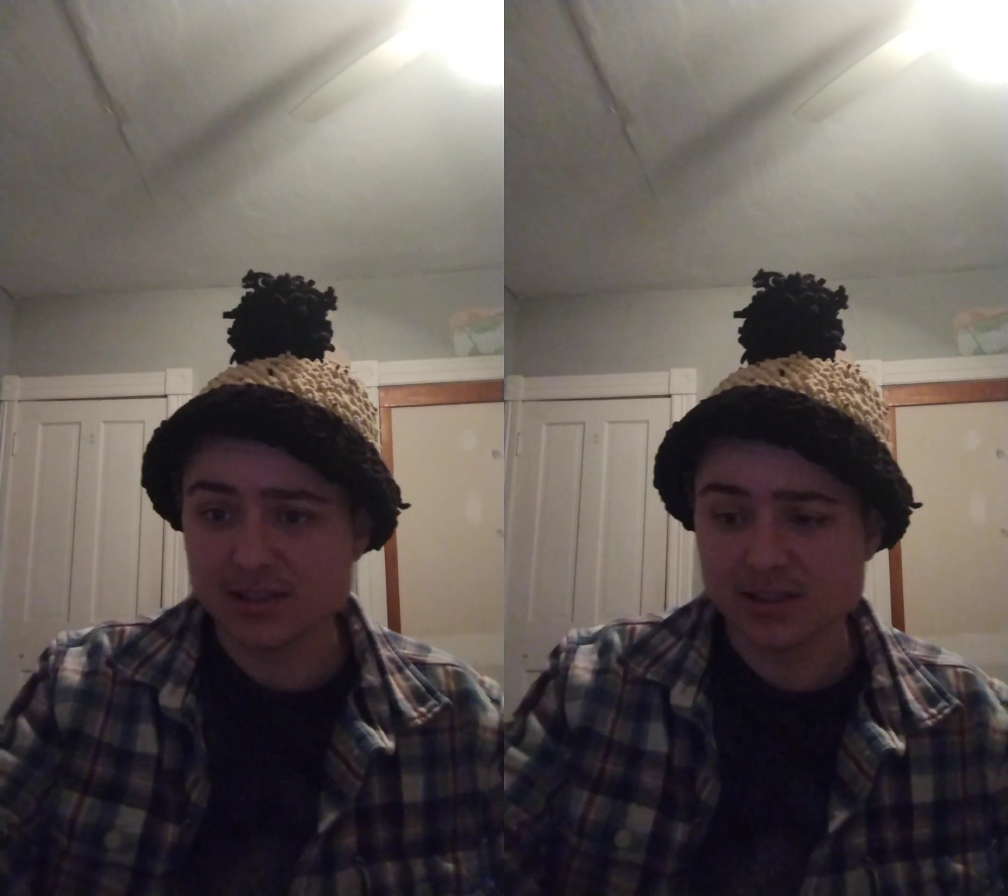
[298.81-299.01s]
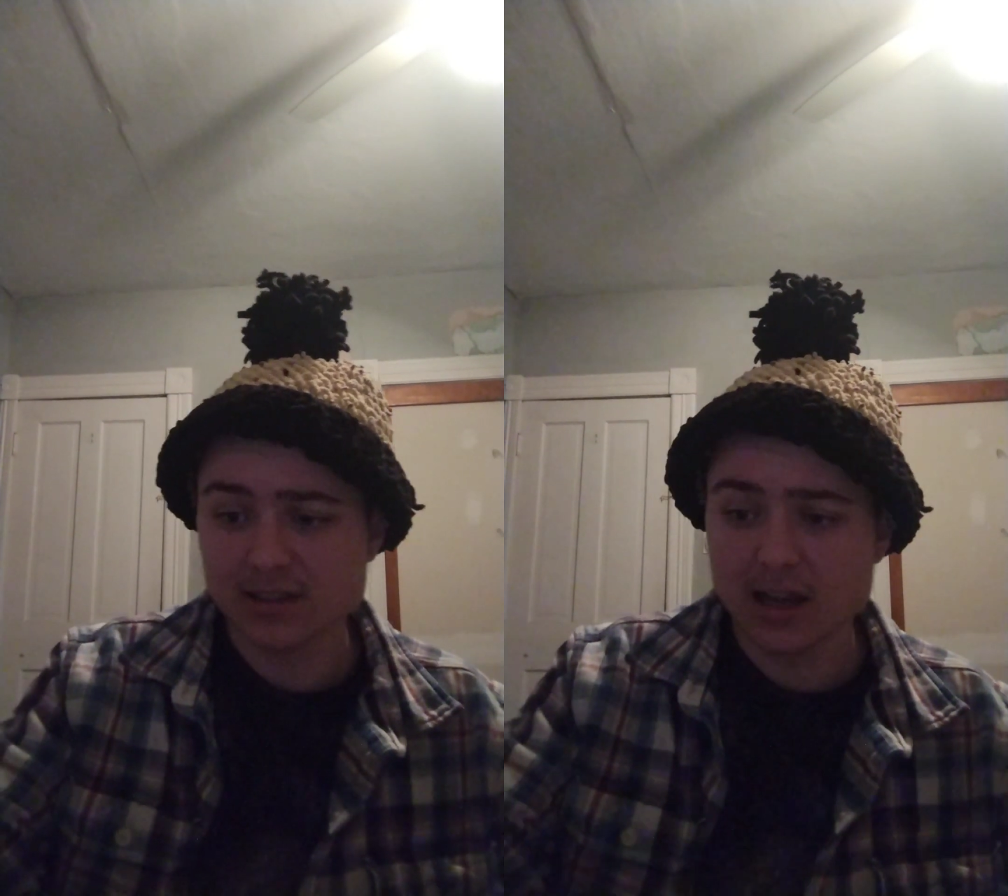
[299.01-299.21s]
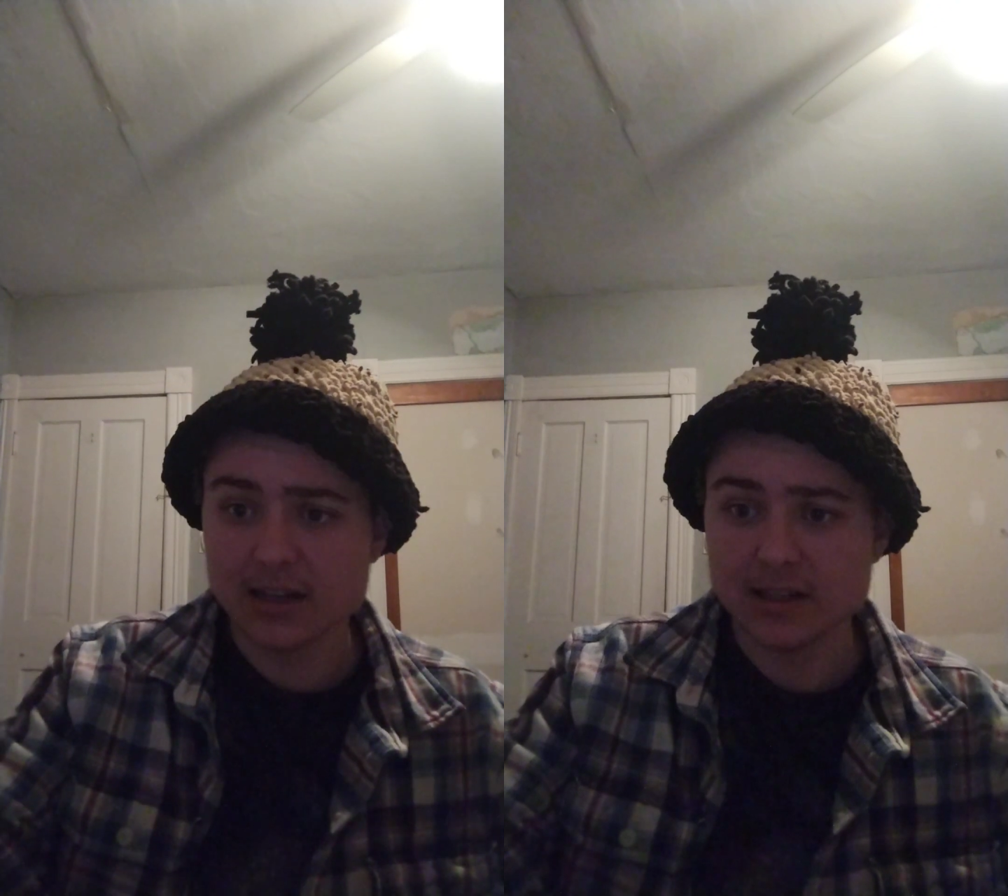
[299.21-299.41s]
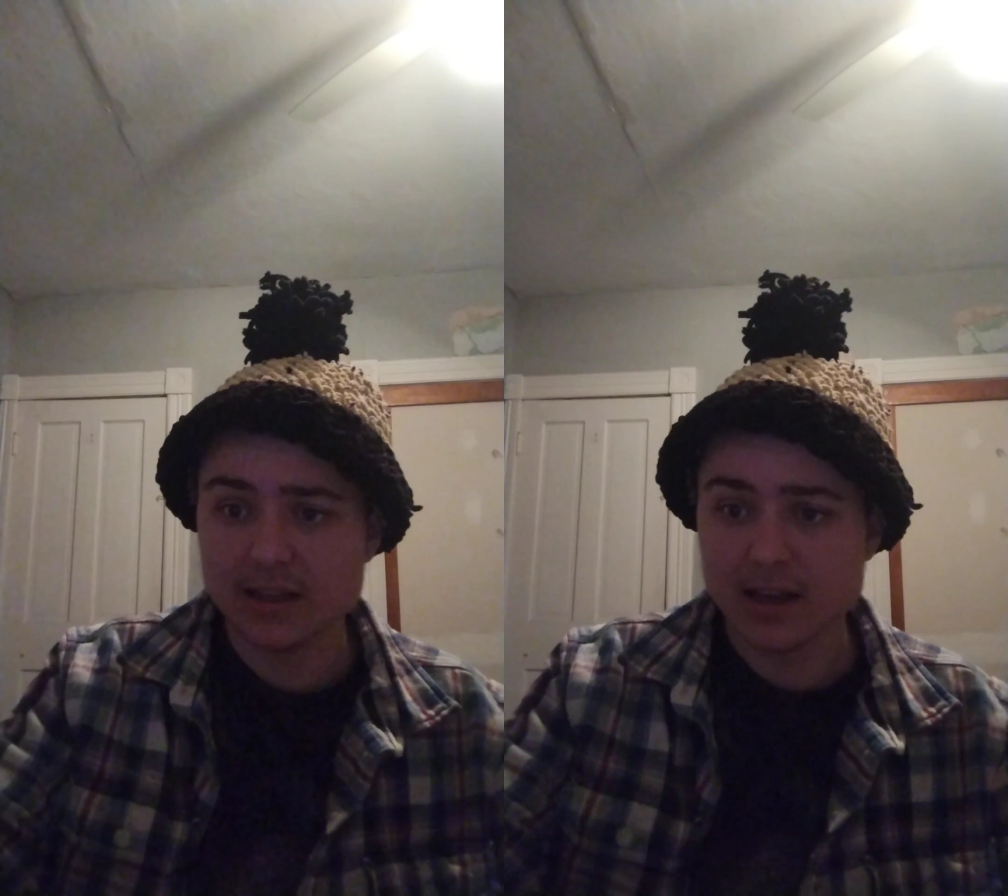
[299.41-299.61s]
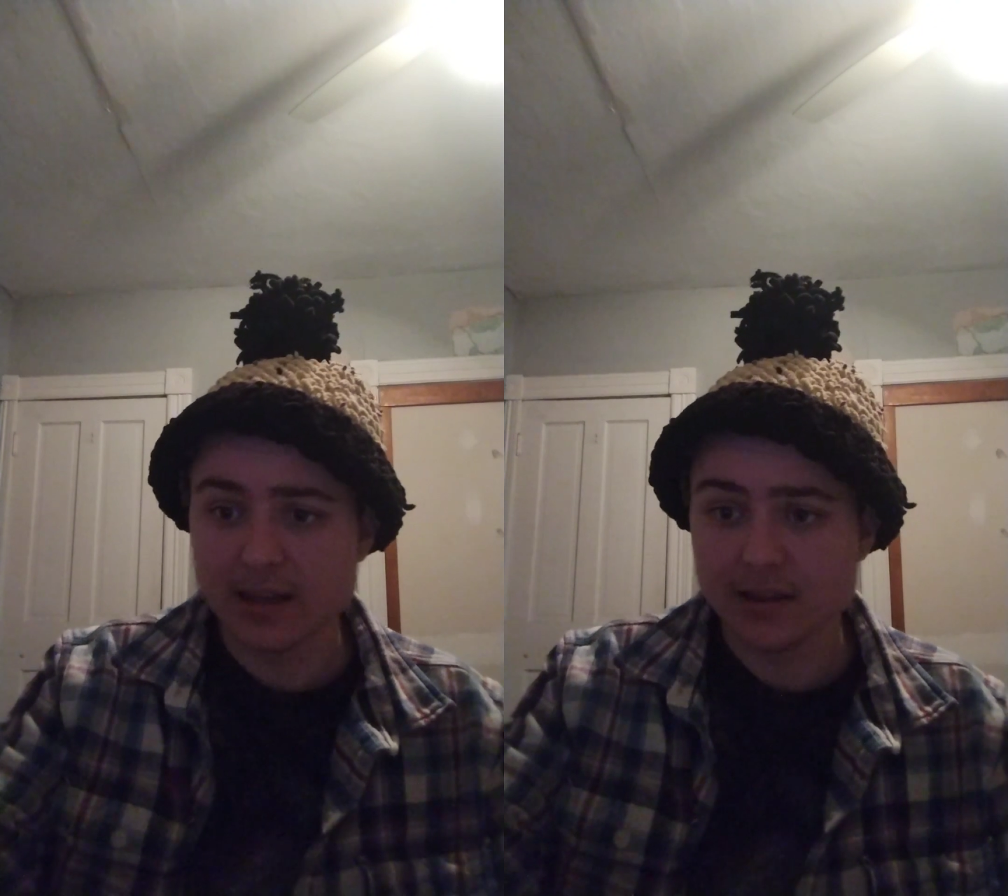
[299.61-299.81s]

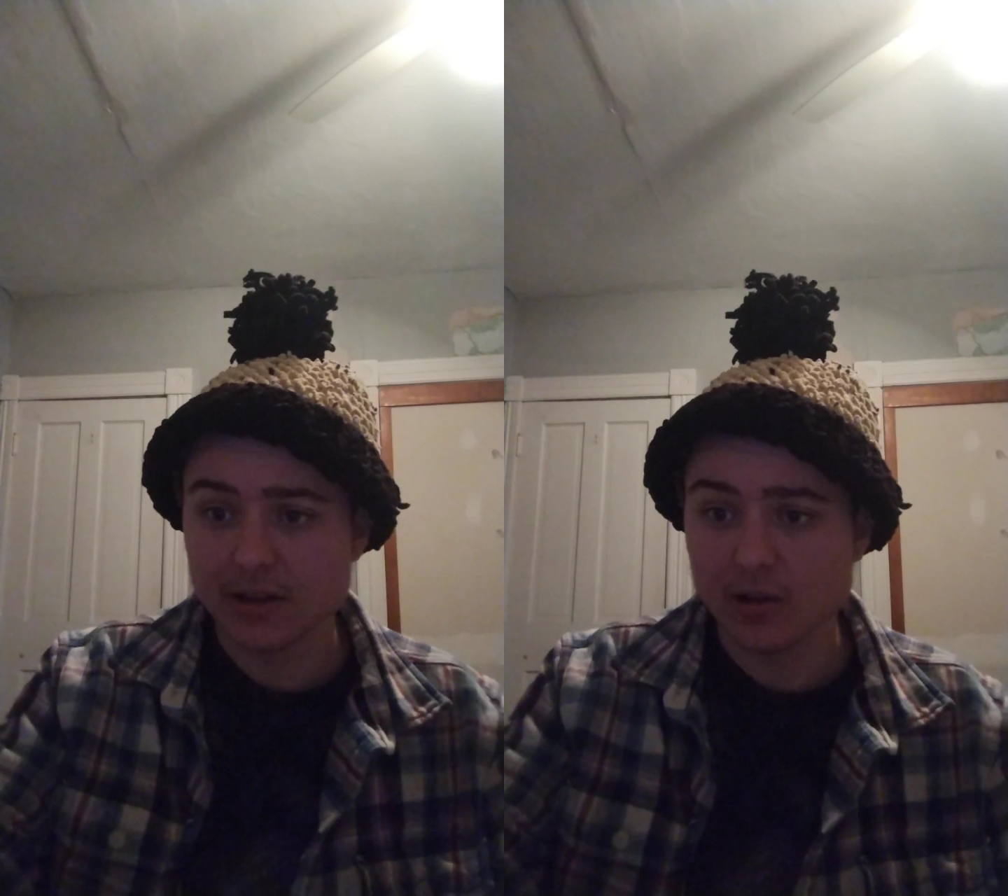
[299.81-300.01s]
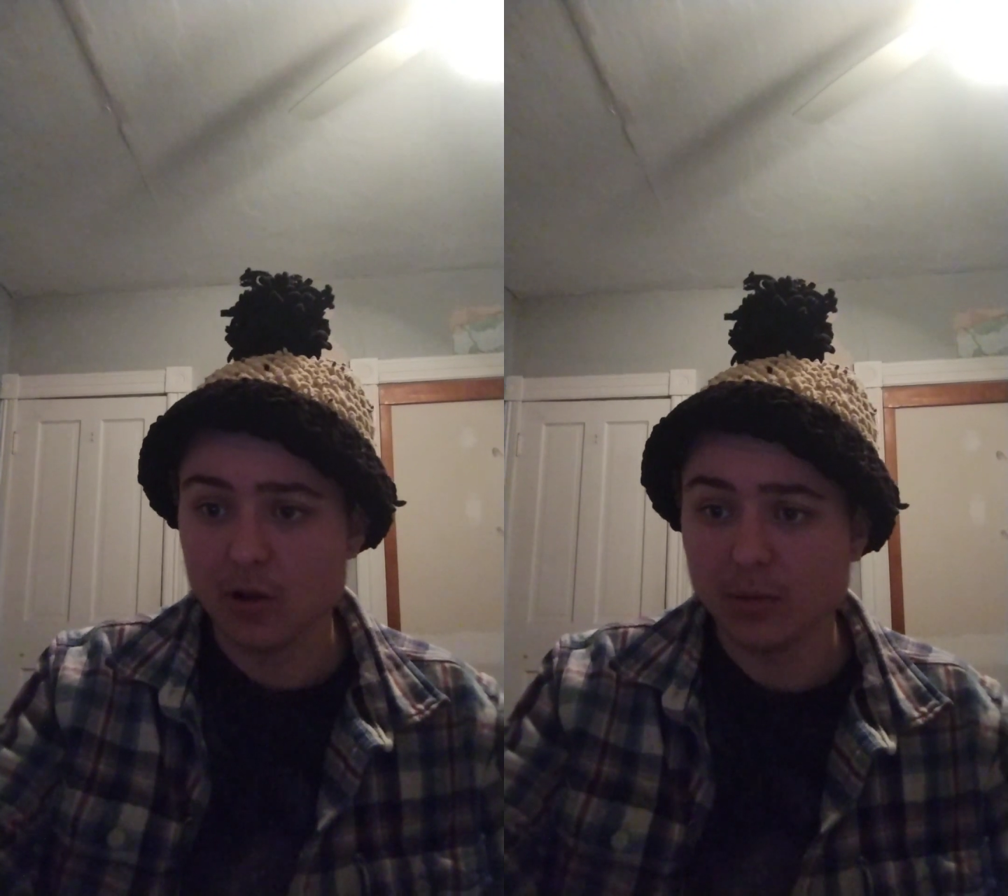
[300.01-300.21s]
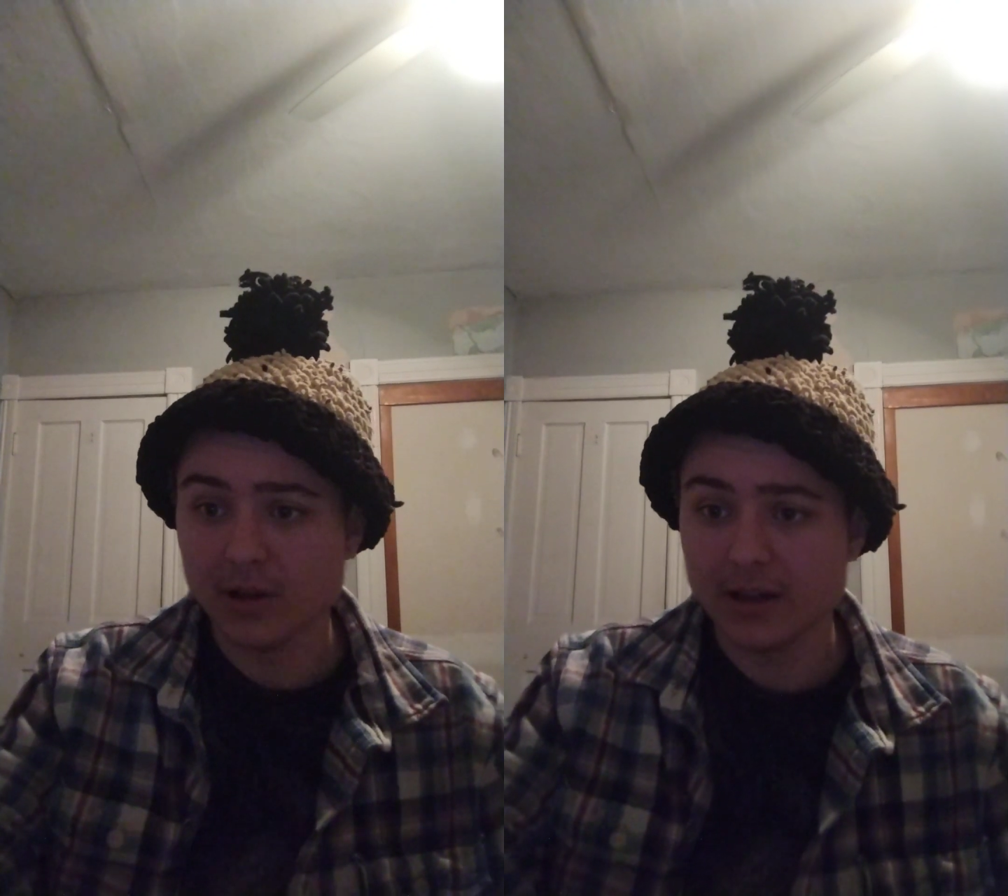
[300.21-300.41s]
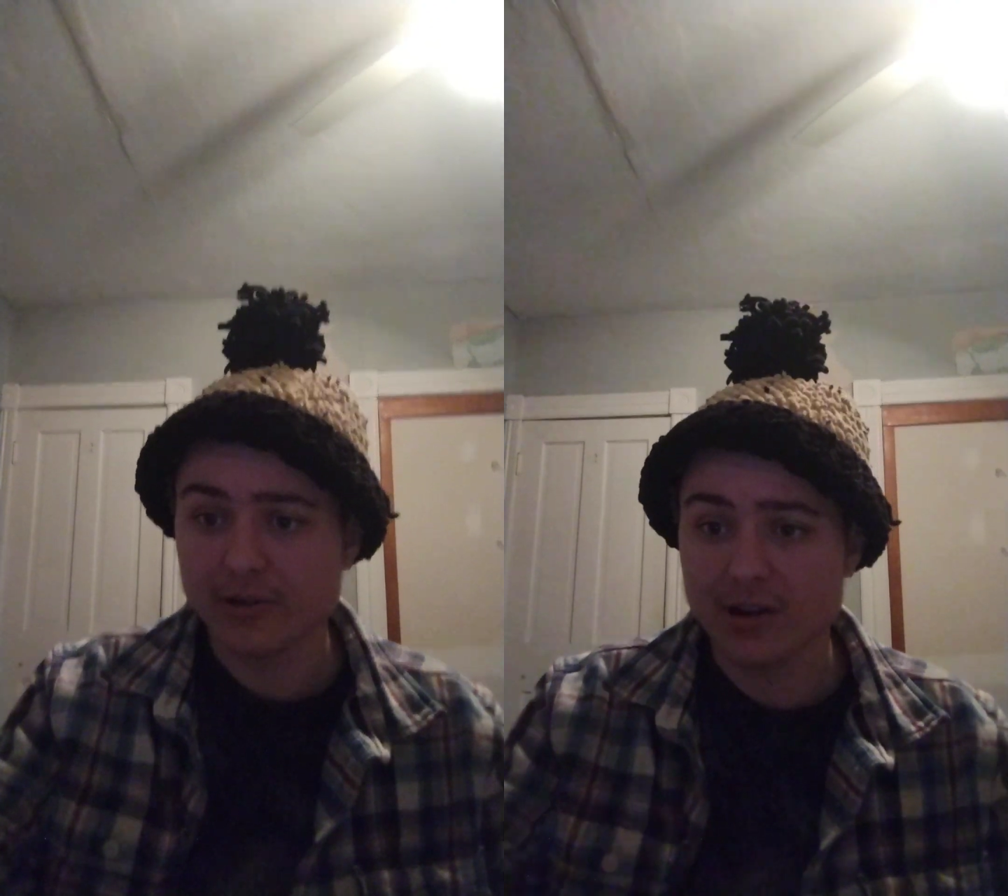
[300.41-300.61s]
society and the global